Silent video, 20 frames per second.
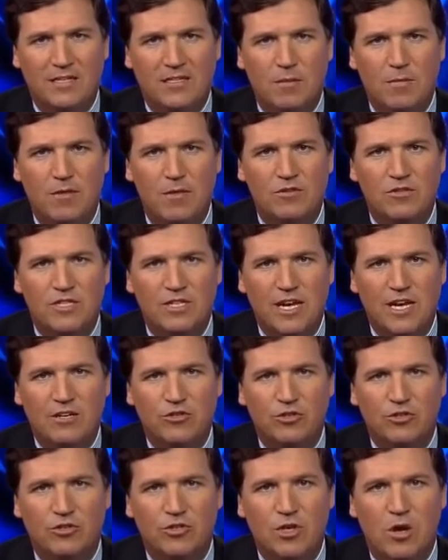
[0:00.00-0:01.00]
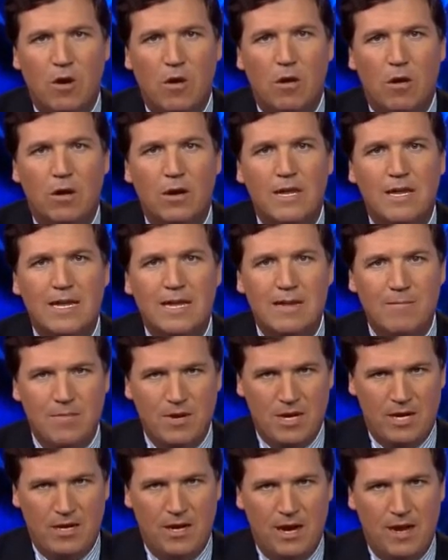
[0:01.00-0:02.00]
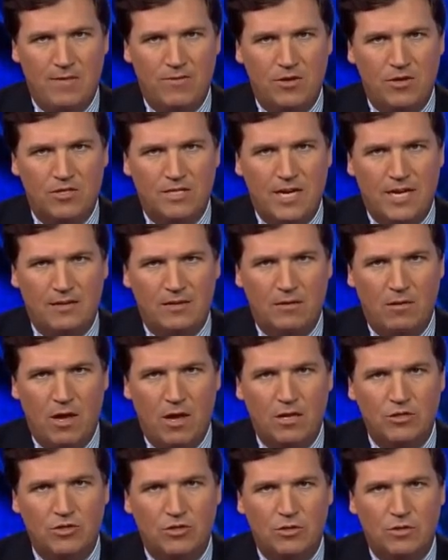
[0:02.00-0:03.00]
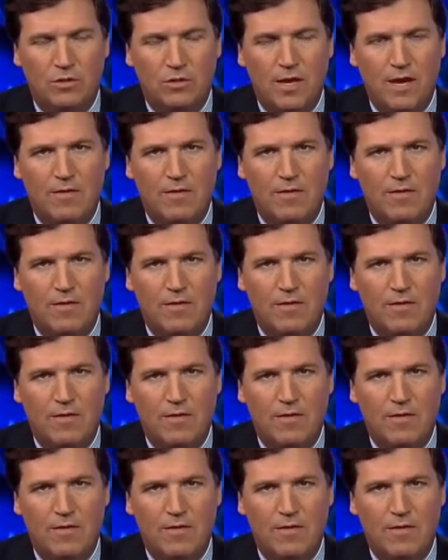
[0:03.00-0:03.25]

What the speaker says: Some of those dangers are imminent and they're technological.